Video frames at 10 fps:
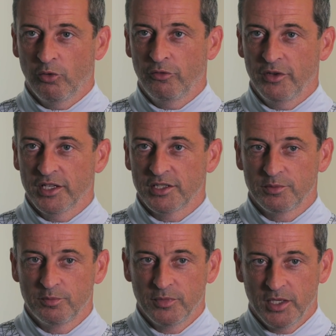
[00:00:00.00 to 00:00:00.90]

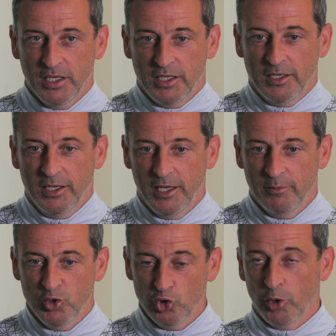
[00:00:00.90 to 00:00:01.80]
obvious
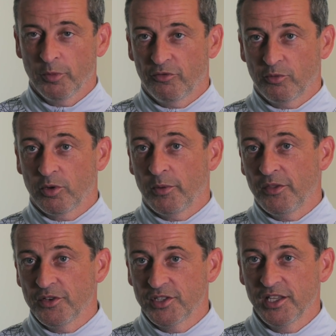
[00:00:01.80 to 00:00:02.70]
enjoyment from coming
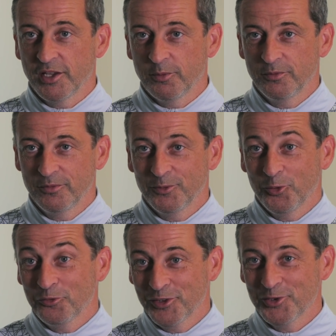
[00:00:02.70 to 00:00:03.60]
into the stadium,
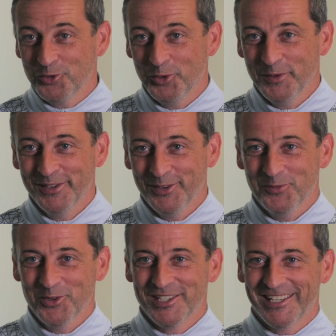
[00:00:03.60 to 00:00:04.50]
hopefully enjoyment
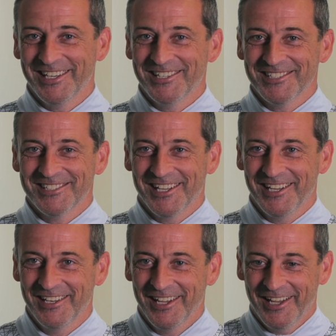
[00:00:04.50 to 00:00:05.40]
on most occasions,
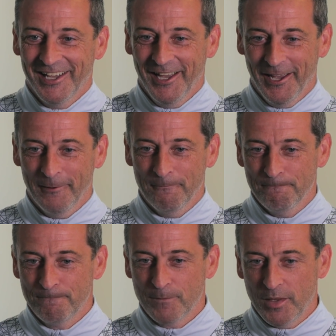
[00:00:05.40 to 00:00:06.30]
then
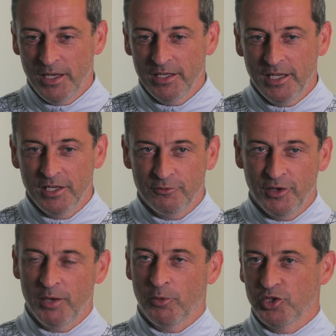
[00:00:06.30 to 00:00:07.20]
it's
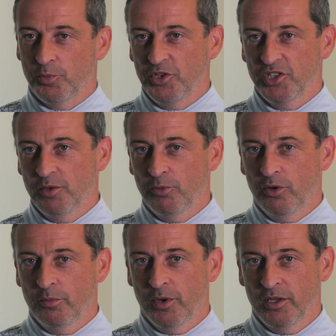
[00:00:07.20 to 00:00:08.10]
very much appreciated
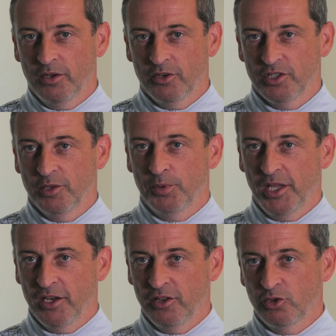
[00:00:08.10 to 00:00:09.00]
by us in the
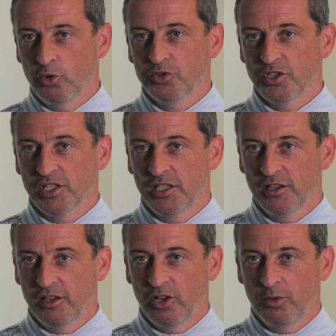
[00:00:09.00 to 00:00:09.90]
playing and the coaching side
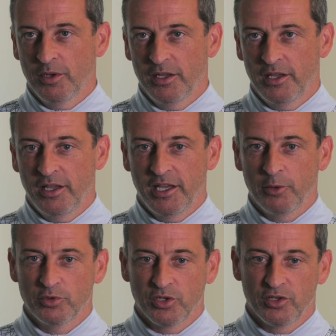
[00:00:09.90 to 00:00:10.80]
of the club. It
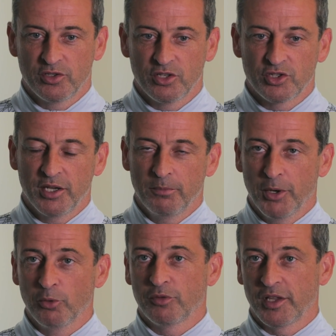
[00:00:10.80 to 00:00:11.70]
helps us to try and
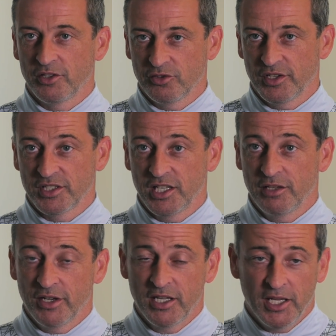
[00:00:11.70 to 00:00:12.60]
build things on the side
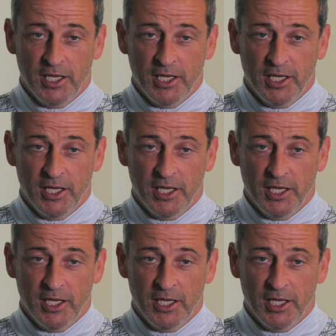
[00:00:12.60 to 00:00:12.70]
of it.